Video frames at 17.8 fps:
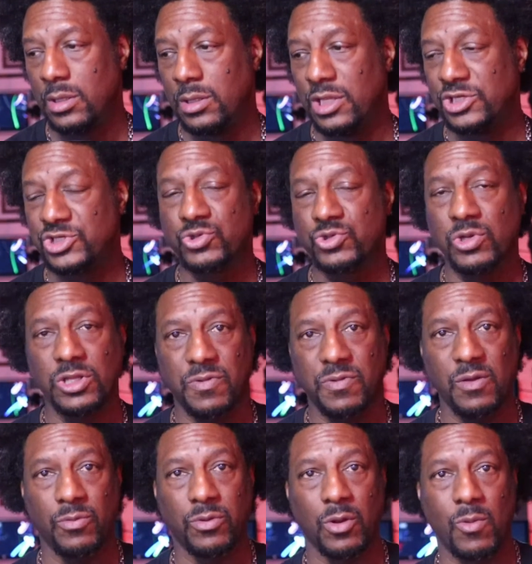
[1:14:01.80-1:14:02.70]
let's treat the
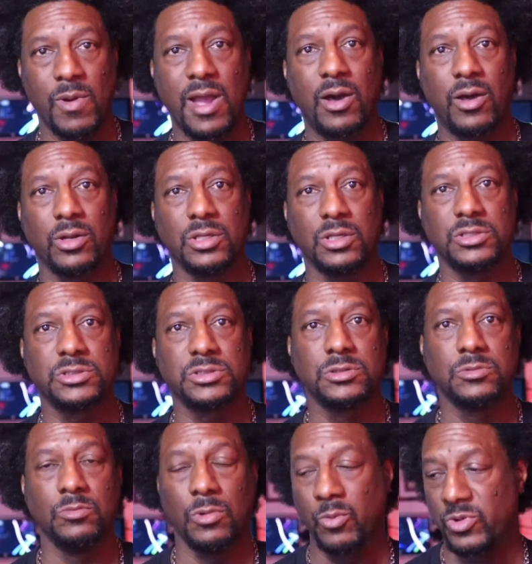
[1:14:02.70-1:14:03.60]
people around
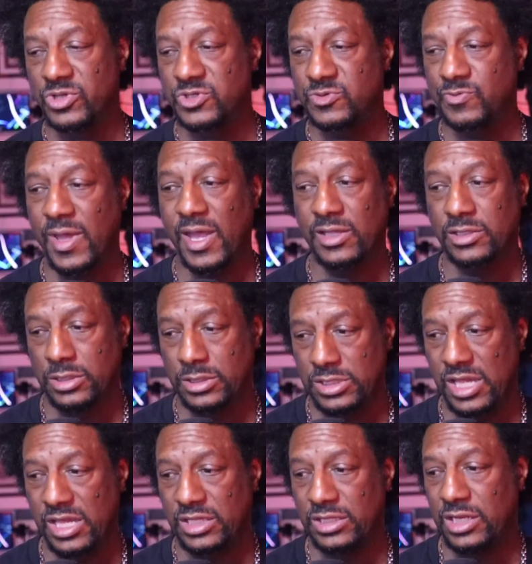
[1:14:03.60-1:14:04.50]
us with respect
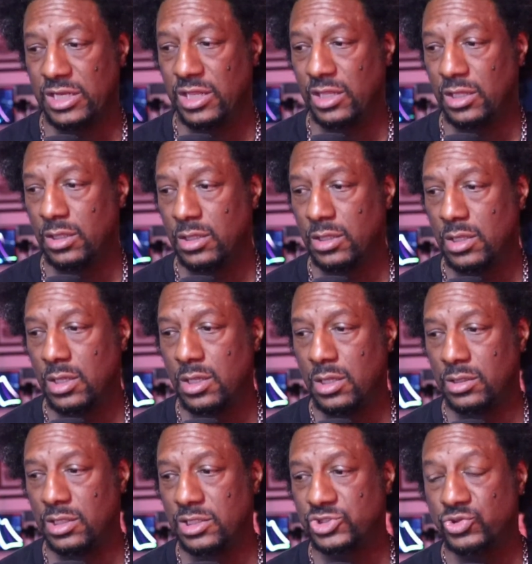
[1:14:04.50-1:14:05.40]
and dignity.
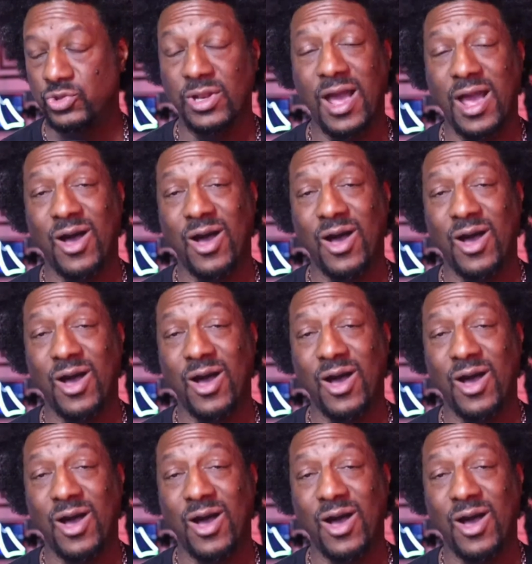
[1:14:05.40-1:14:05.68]
Let's treat